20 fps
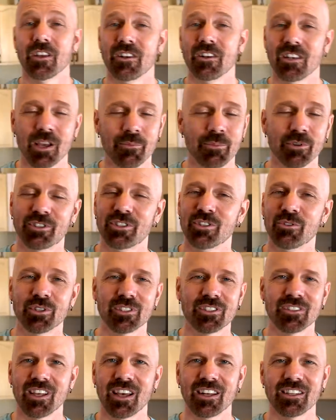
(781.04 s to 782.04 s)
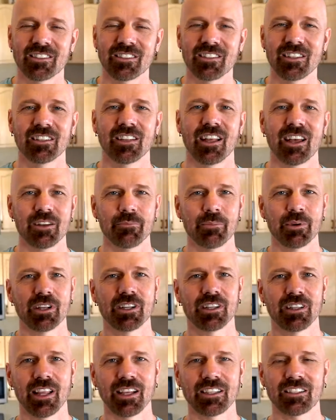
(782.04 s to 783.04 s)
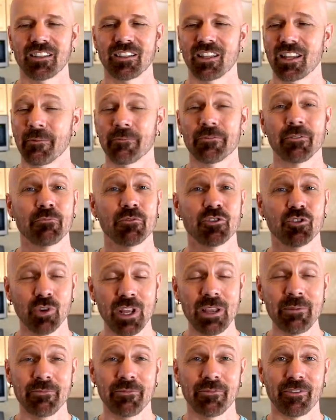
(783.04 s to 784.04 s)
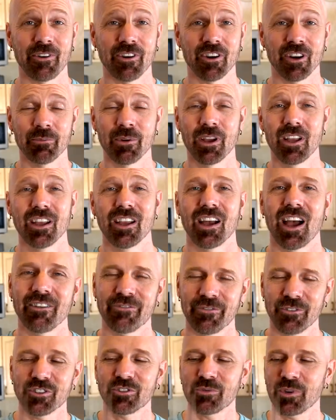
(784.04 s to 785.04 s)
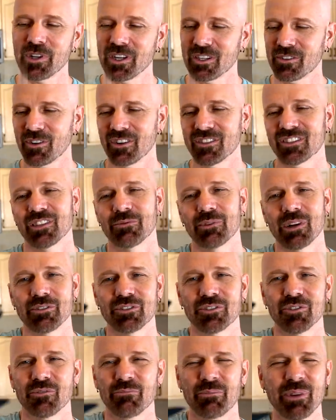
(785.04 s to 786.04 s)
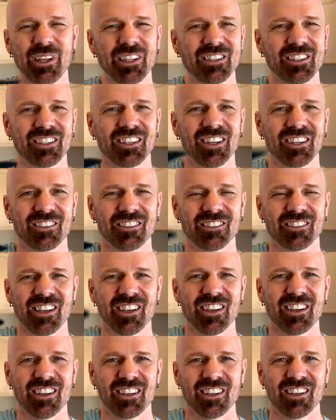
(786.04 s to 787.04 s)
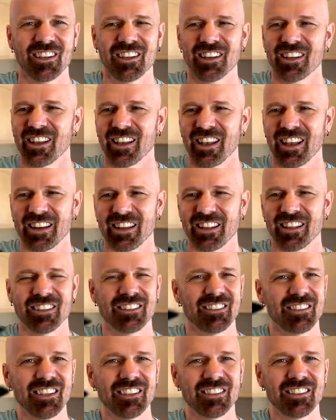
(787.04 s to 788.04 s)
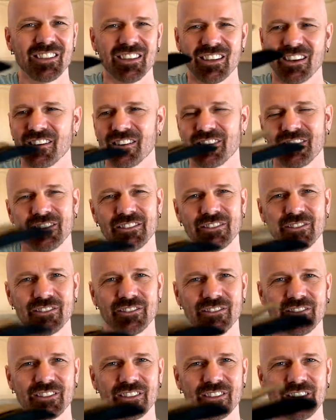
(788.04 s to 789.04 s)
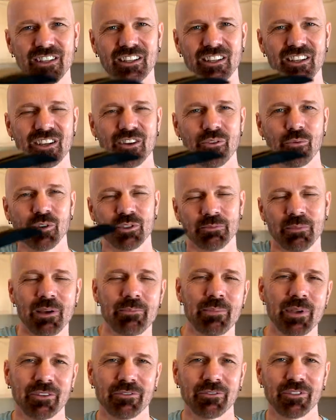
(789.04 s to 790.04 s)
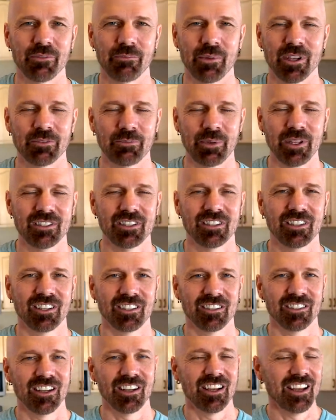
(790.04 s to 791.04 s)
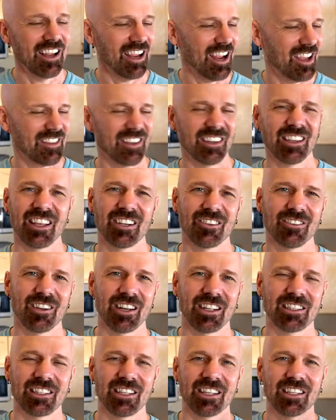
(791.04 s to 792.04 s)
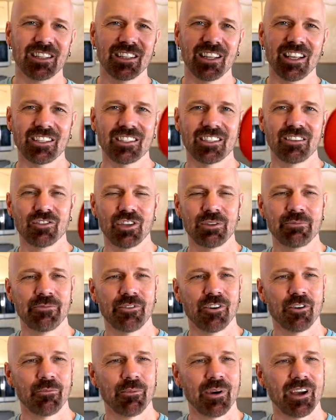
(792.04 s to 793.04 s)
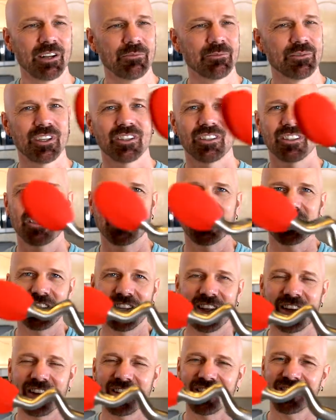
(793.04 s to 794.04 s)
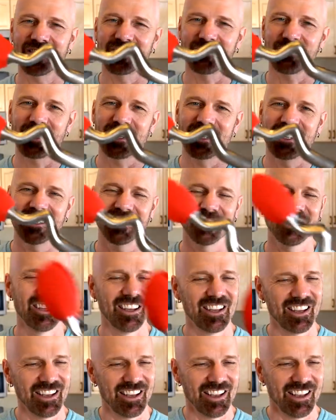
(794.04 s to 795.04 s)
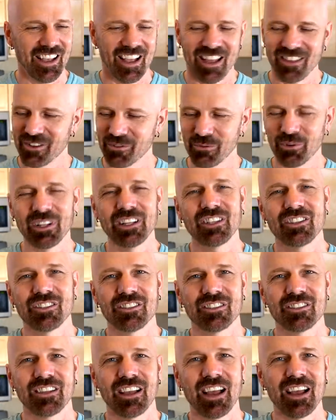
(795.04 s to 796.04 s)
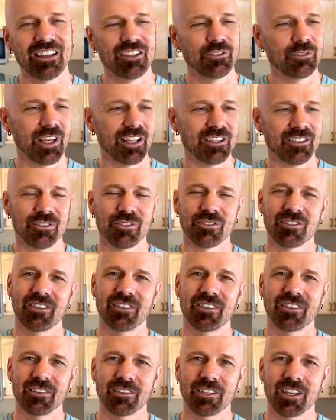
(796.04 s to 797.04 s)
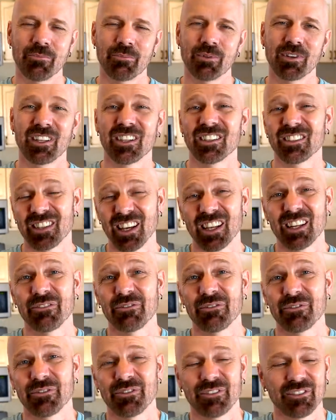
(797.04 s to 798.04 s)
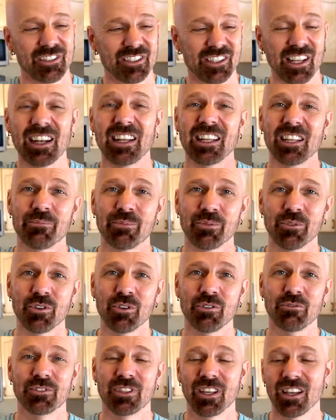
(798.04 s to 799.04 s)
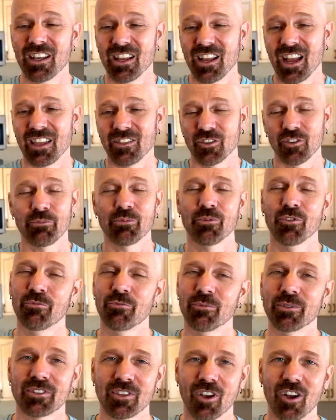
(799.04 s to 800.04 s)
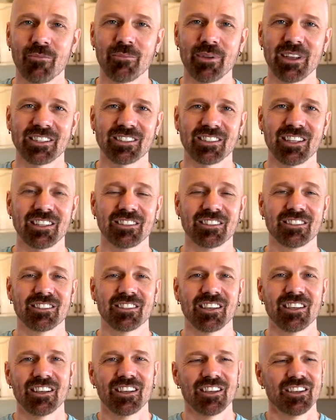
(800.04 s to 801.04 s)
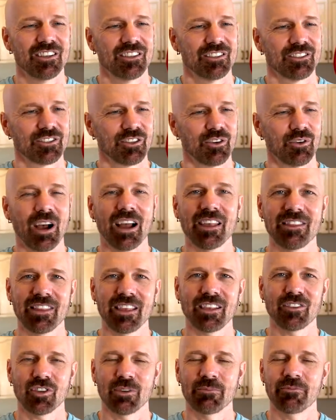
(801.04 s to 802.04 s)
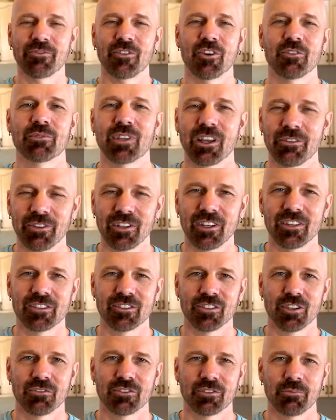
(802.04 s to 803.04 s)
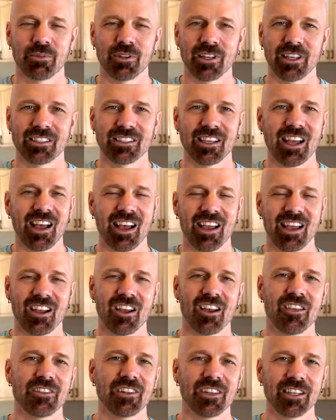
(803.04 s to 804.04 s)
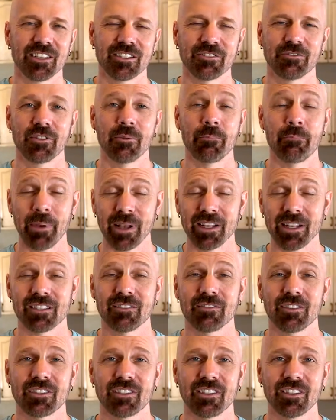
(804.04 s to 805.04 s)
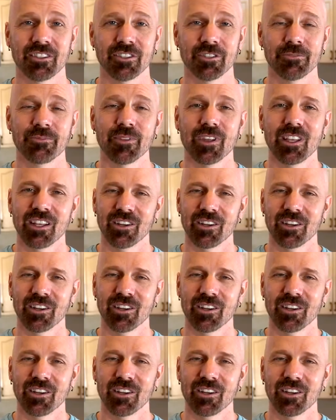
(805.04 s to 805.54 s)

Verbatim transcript: Number two is not a single item, but a collection of them from Dreamfarm. I first ran across them when I was doing pizza cutters, and the Scizza was my pick for the best pizza cutter. And then later on, I did a collection of Dreamfarm items, such as the Klongs right here. And they're really just utensils that the company has kind of slightly improved. And their improvements all make sense. So I think Dreamfarm definitely deserves a place high on the list for the best of this year.